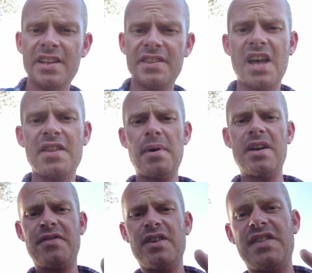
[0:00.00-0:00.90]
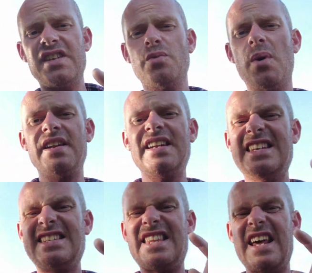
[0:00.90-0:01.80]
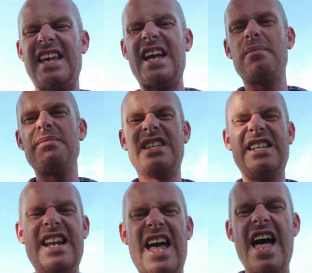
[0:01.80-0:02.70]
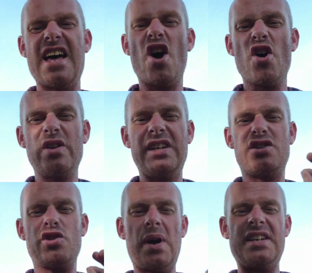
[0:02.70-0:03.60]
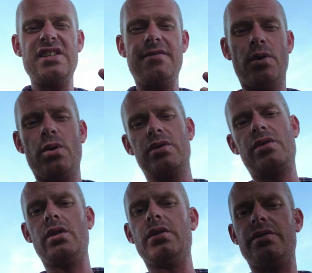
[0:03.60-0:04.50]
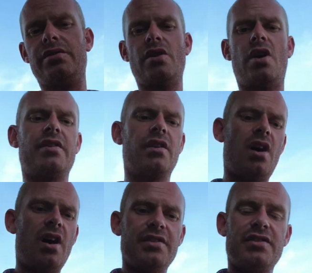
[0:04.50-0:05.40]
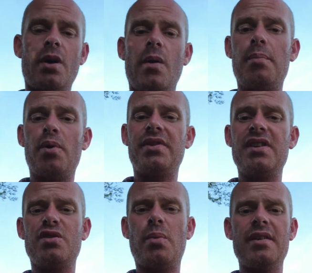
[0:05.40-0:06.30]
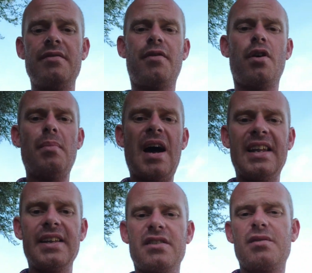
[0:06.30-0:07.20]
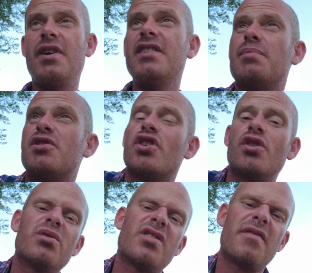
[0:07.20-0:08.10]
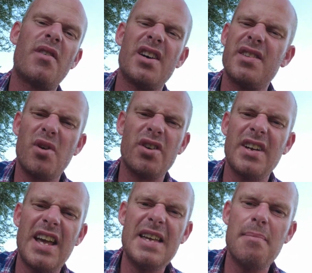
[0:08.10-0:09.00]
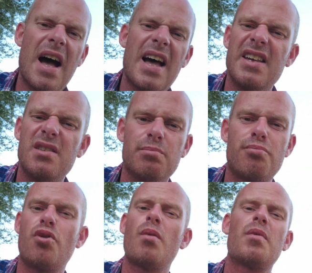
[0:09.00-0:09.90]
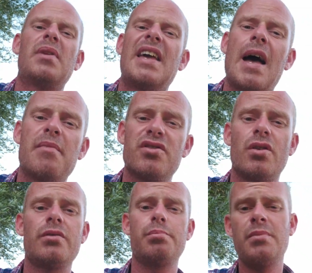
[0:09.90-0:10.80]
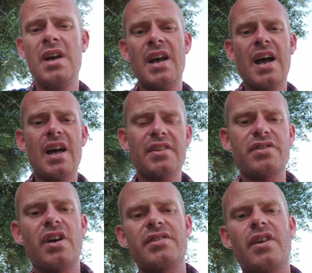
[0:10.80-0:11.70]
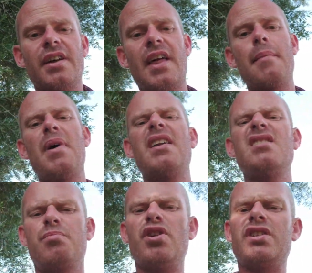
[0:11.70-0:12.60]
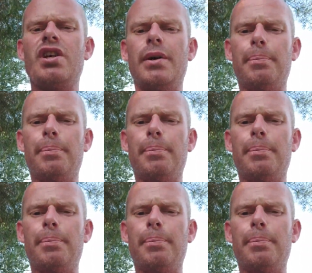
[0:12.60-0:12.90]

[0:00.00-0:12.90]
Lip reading: The other benefit of this one is that it comes in at only $24 online. So I bought this one from AliExpress, but you can also find them on eBay and probably Amazon, other sites like that, but it's pretty cheap.